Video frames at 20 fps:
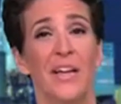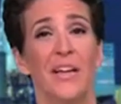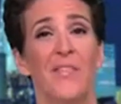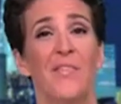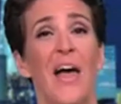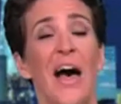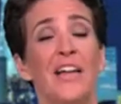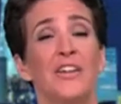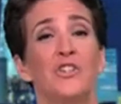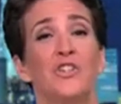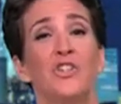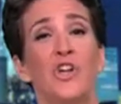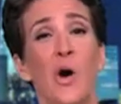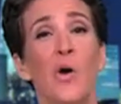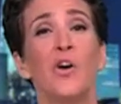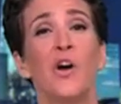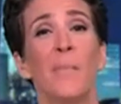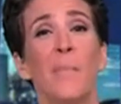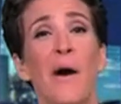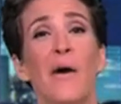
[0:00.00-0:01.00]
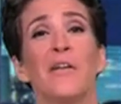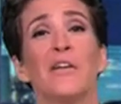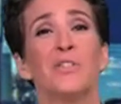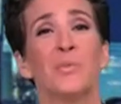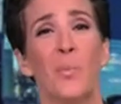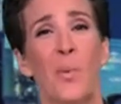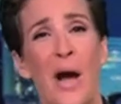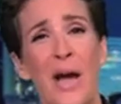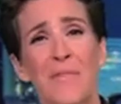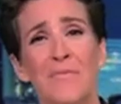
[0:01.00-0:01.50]
that joke about his
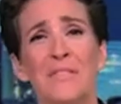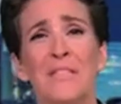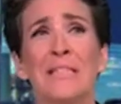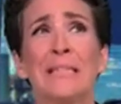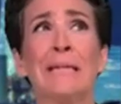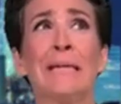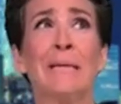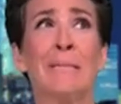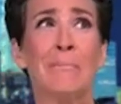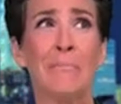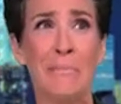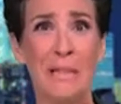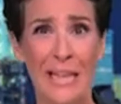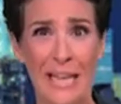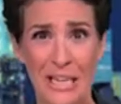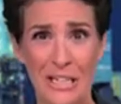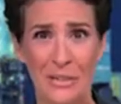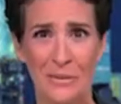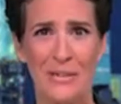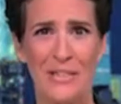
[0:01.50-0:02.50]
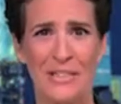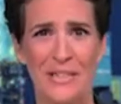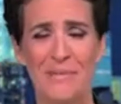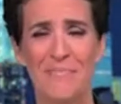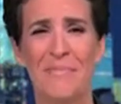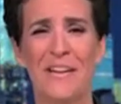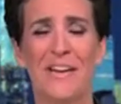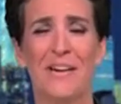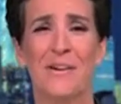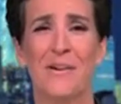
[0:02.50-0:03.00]
wife's plagiarism
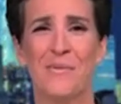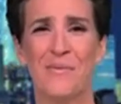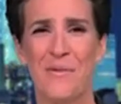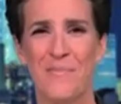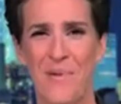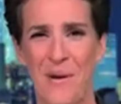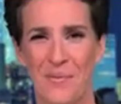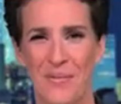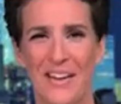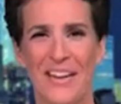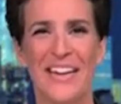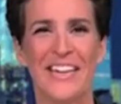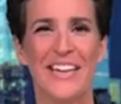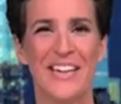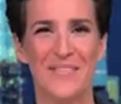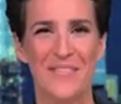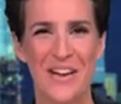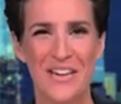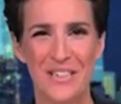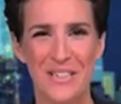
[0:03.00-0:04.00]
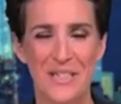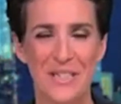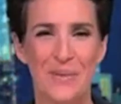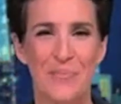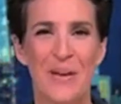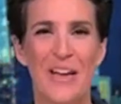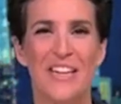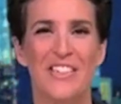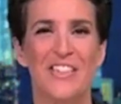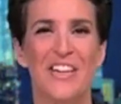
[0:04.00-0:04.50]
in her Republican convention
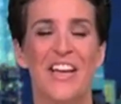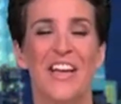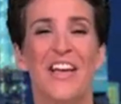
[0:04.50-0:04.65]
speech,